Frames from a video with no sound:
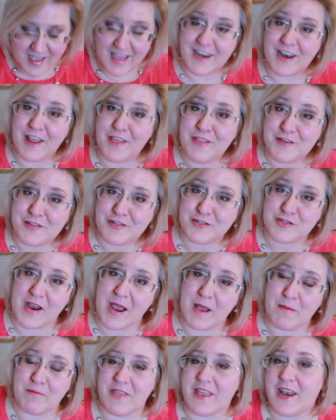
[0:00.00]
Another
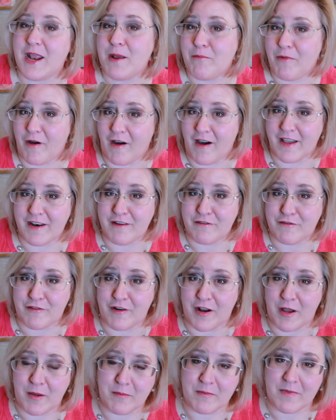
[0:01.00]
strap that I bought
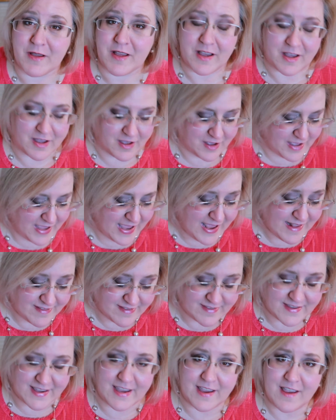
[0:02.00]
from uh,
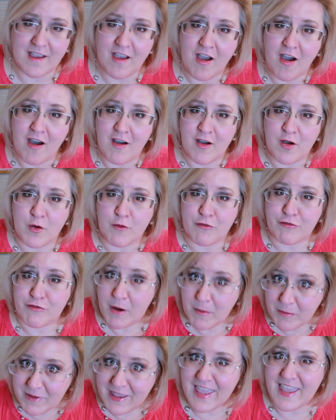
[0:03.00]
Etsy
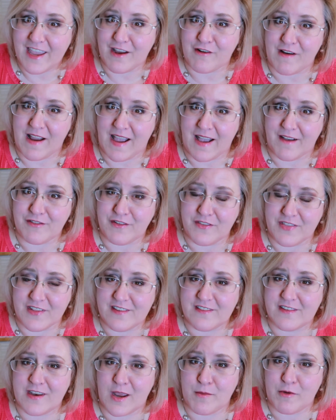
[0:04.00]
from K-kraft
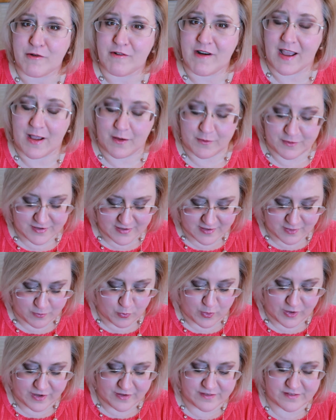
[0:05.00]
this time around
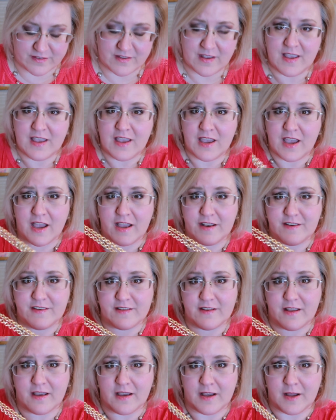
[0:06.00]
was
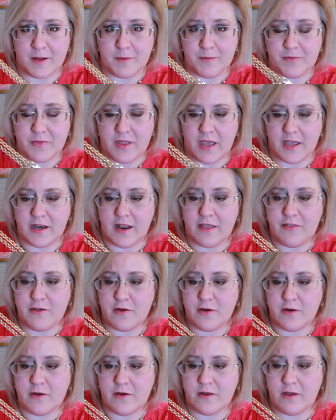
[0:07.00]
a, um,
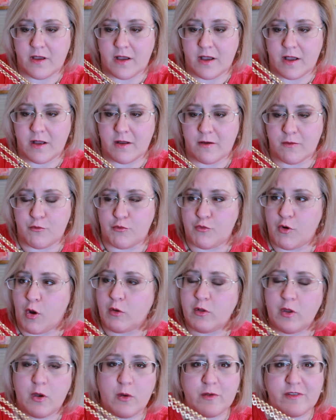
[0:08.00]
another uh,
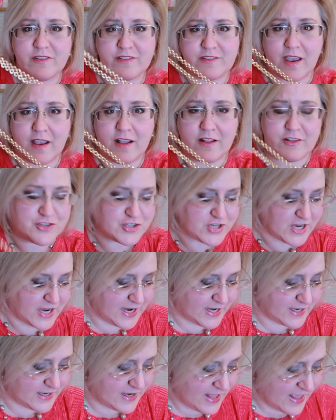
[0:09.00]
Rolo style
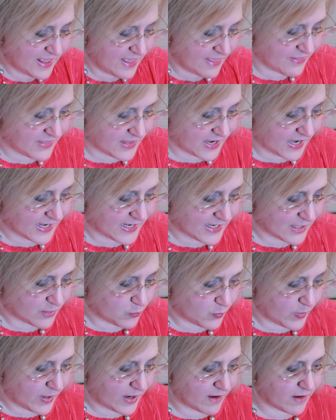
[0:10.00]
chain that I
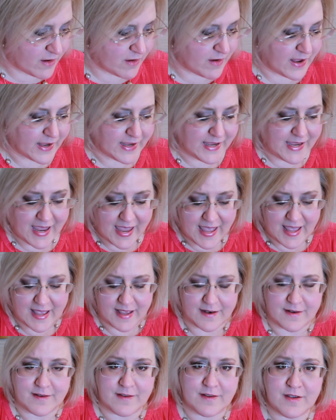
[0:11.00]
can wear
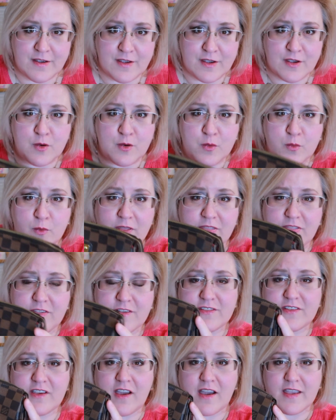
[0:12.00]
again with
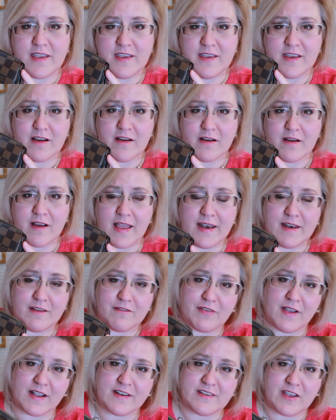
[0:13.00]
this guy here. And in
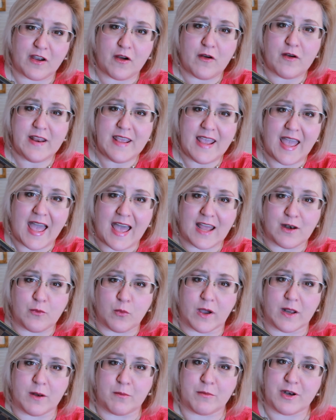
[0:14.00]
fact, I already had
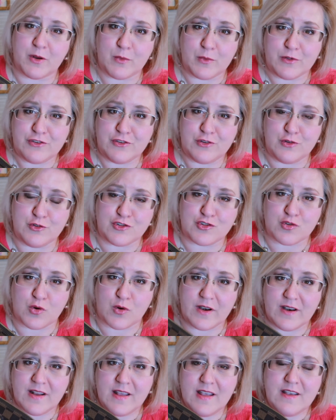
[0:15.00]
one, but it was too
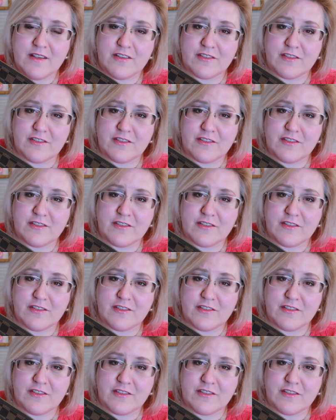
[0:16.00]
short.